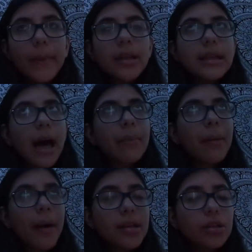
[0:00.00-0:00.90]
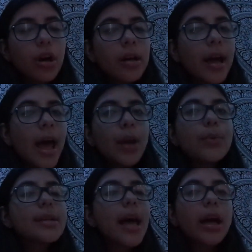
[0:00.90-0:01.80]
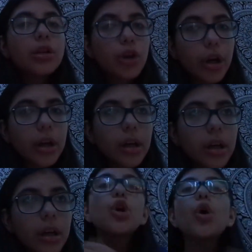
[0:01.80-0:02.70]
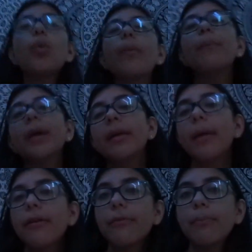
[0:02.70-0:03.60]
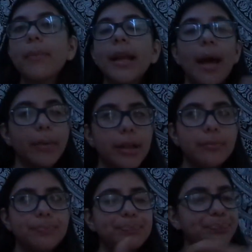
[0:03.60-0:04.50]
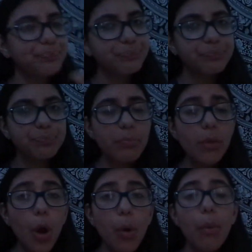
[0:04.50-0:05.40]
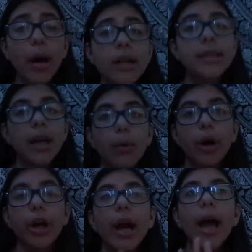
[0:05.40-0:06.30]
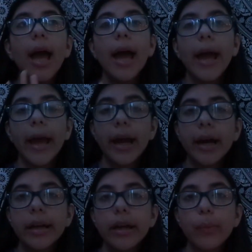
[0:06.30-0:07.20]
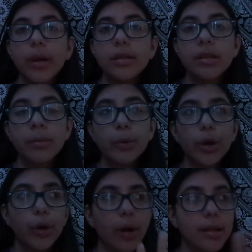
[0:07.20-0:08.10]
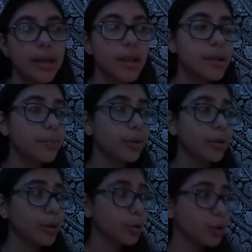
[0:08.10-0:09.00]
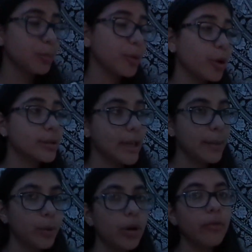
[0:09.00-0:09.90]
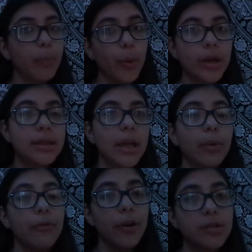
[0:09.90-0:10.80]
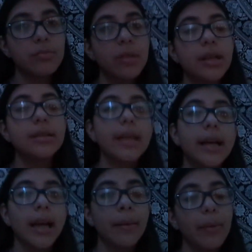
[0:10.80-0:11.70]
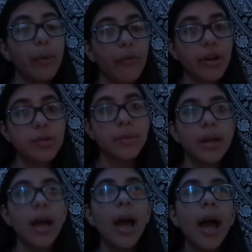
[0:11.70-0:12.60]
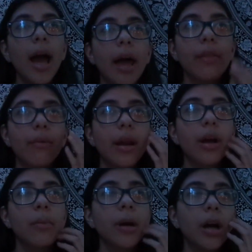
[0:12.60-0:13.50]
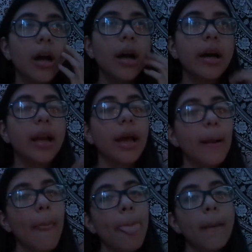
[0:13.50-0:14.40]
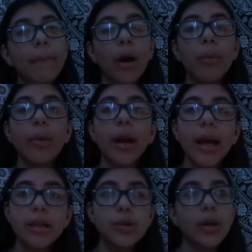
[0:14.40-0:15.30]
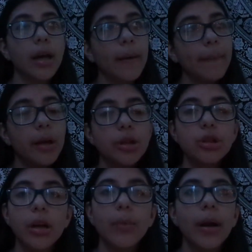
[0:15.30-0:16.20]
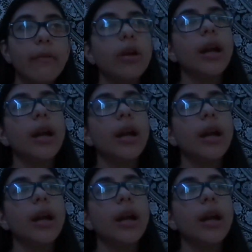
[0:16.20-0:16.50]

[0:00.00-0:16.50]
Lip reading: Because I had my mask on, and it was hecka dark. So, me and Emily were walking to get water. And we just stumbled across, like, this little group or table of boys that were freshmen because they claimed they were freshmen. And they were like, oh my god, like, my homeboy likes you. Like, come here, shawty, whatever.